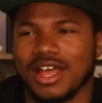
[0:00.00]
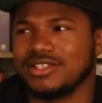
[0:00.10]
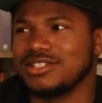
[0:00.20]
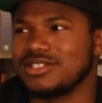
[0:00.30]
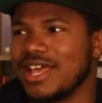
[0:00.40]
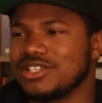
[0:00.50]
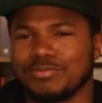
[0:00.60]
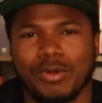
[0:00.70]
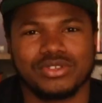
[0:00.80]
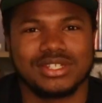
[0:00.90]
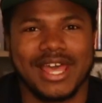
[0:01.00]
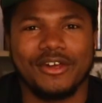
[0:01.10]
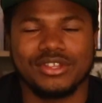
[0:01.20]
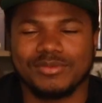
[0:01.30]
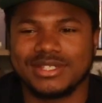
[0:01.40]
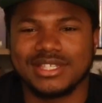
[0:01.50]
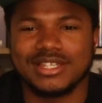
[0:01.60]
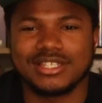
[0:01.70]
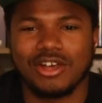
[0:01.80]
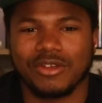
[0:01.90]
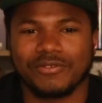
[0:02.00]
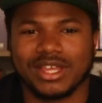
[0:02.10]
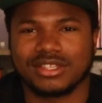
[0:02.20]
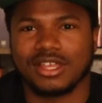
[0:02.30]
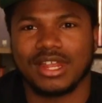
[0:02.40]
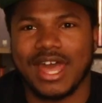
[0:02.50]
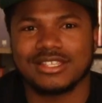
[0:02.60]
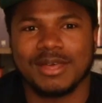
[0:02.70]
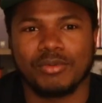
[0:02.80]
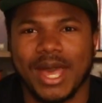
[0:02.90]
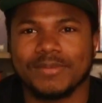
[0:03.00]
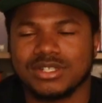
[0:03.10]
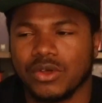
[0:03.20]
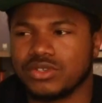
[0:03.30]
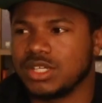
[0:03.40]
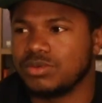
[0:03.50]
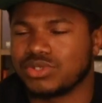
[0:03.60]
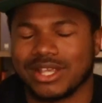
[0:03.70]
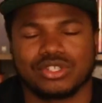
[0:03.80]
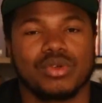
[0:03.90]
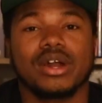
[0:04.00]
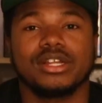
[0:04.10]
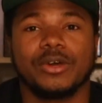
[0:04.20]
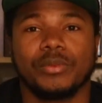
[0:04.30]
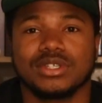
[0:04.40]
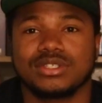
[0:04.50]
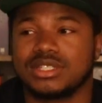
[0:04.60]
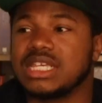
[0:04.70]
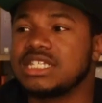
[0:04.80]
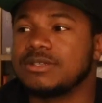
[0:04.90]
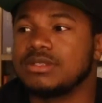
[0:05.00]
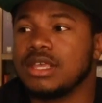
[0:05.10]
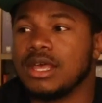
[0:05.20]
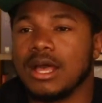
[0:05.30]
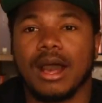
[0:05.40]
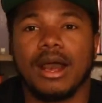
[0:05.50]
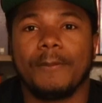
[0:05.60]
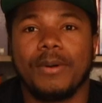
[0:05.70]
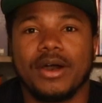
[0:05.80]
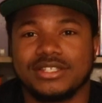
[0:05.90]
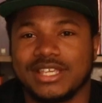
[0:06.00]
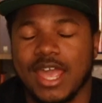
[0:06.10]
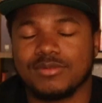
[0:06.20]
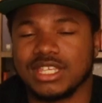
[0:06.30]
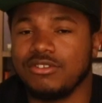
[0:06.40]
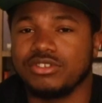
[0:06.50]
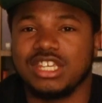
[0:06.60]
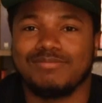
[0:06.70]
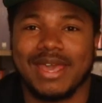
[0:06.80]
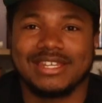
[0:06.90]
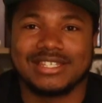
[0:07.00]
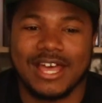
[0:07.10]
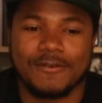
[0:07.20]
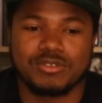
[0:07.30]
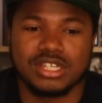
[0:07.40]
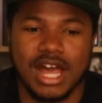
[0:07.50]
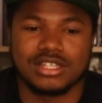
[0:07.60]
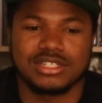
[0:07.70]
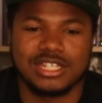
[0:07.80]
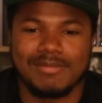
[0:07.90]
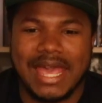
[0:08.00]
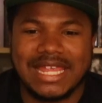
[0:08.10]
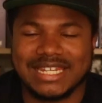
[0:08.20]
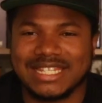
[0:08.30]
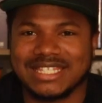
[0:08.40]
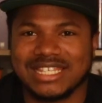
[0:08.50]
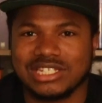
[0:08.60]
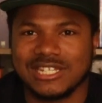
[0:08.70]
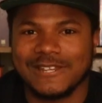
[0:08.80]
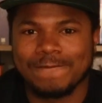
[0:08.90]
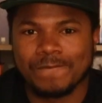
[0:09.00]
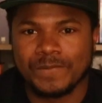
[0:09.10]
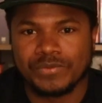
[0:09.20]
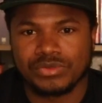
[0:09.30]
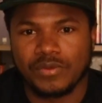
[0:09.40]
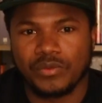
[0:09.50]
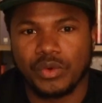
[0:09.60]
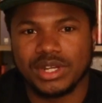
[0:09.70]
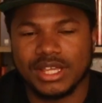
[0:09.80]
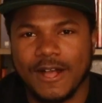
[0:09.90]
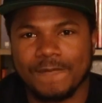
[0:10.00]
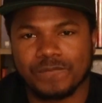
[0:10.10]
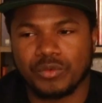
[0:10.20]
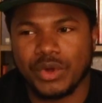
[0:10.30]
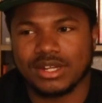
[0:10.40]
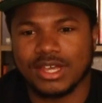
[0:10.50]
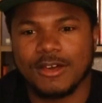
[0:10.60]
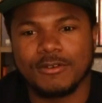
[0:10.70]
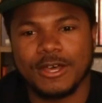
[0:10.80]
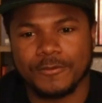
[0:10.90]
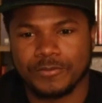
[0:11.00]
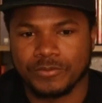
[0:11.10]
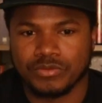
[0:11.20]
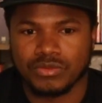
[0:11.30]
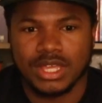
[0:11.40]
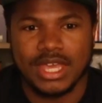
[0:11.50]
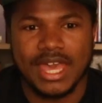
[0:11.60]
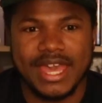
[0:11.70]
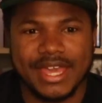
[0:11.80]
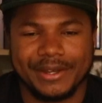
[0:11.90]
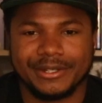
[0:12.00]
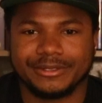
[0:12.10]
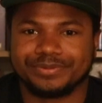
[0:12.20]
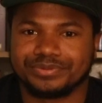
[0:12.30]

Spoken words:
it's just Angela's personality. We've seen this for like the last couple episodes. She was like struggling with this decision upon James. Even though she made this, she consciously made the decision for it to come up, and